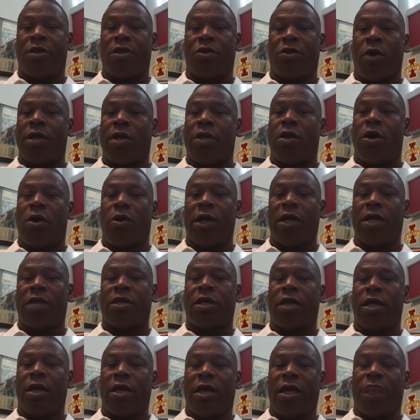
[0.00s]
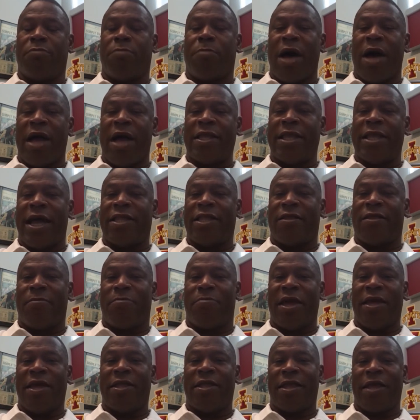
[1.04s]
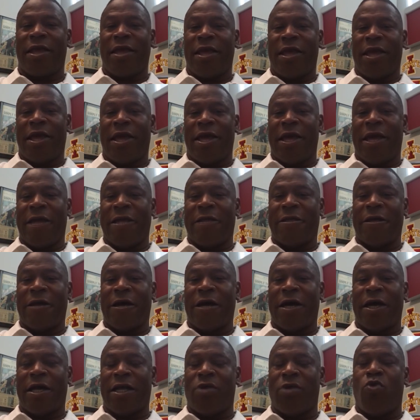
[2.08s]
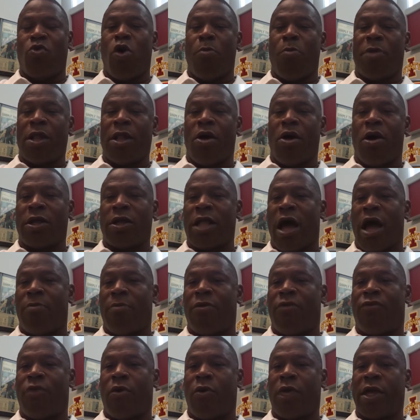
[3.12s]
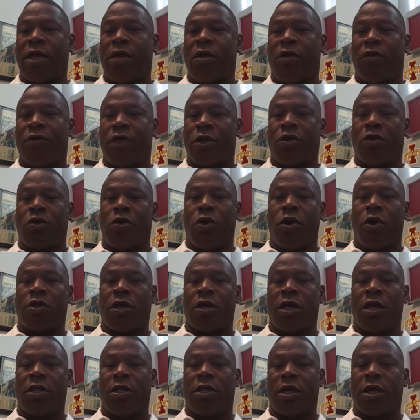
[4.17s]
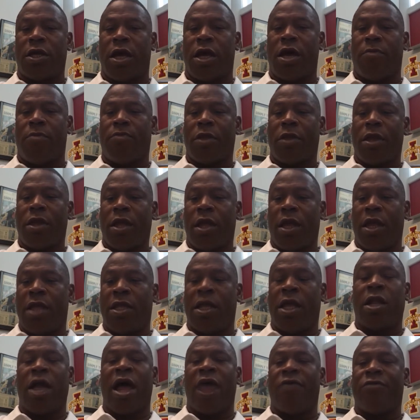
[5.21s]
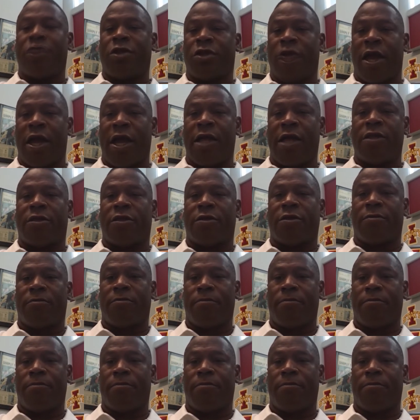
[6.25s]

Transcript: And so I know he's biting at the bit, and it won't be long now before we get over to Georgia and he'll have his chance.